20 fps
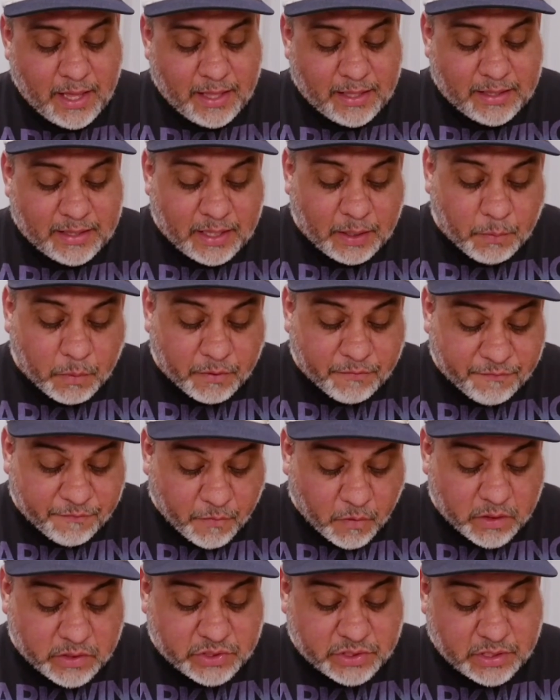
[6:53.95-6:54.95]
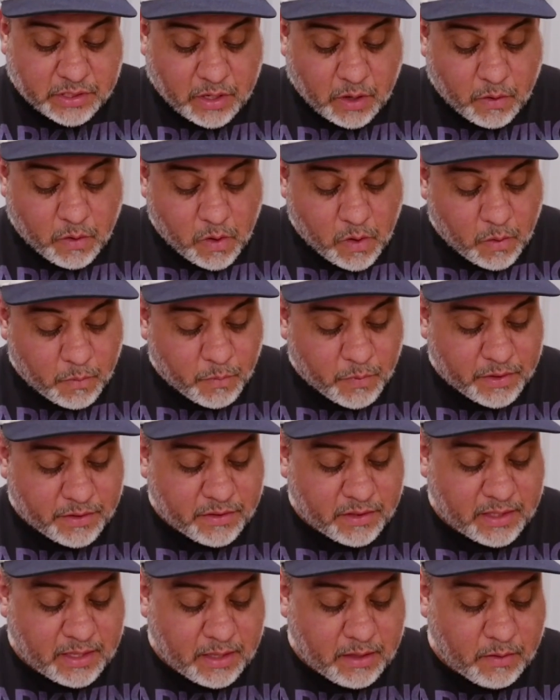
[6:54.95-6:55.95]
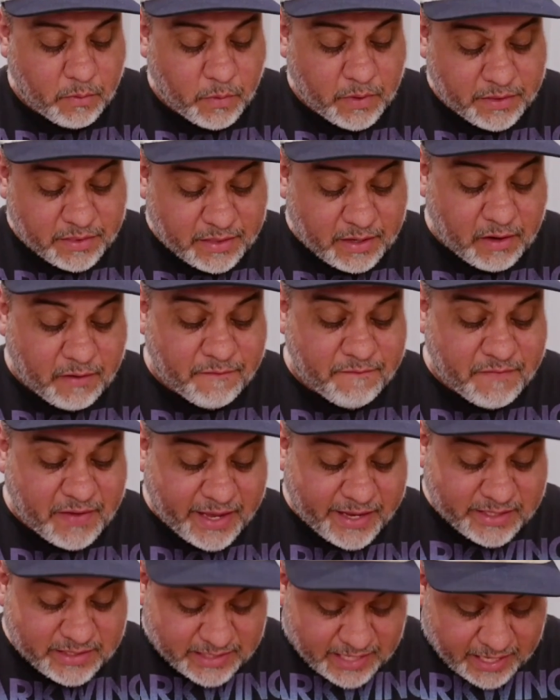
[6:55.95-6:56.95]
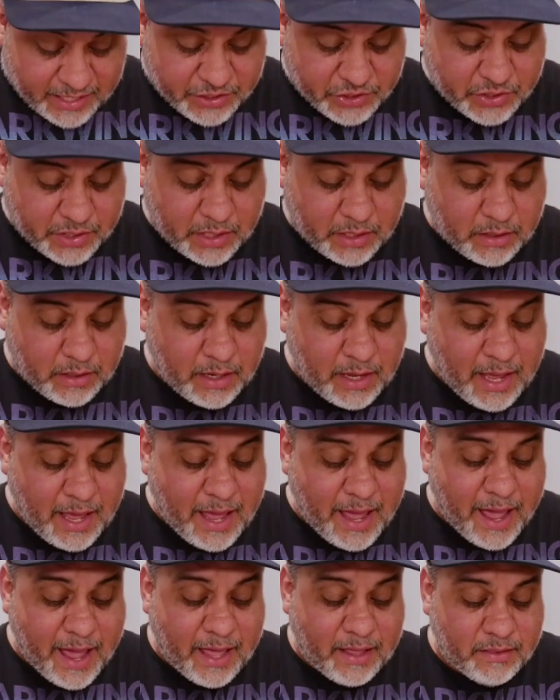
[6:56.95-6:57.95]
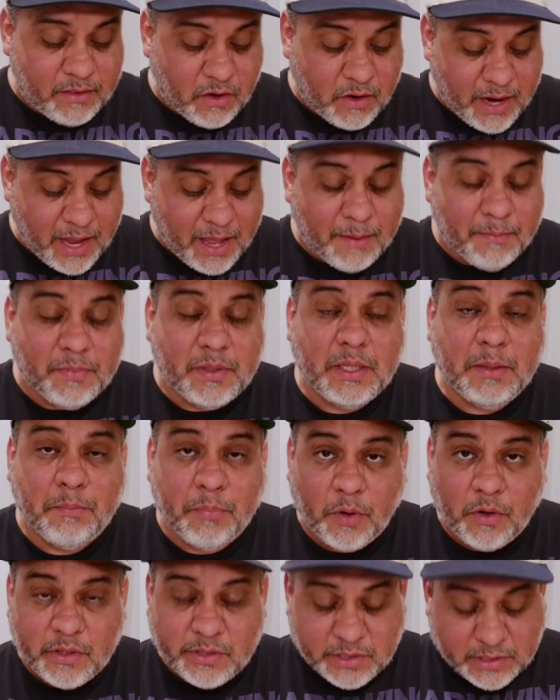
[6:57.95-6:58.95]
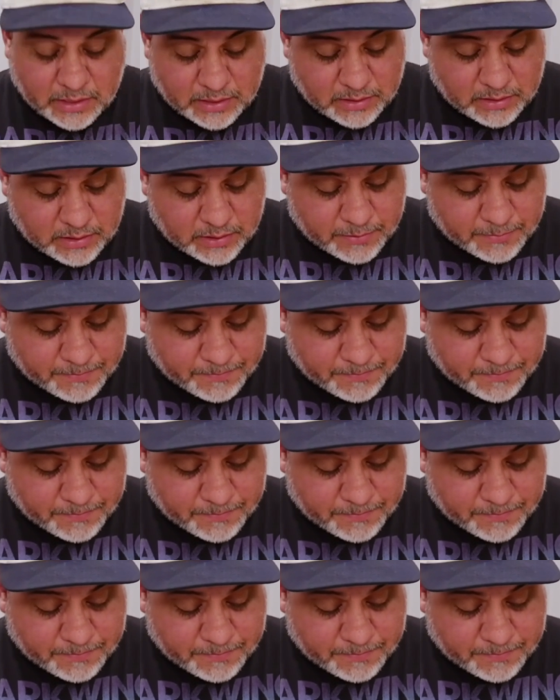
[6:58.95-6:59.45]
they were forced to go home with their vexation and their empty purses.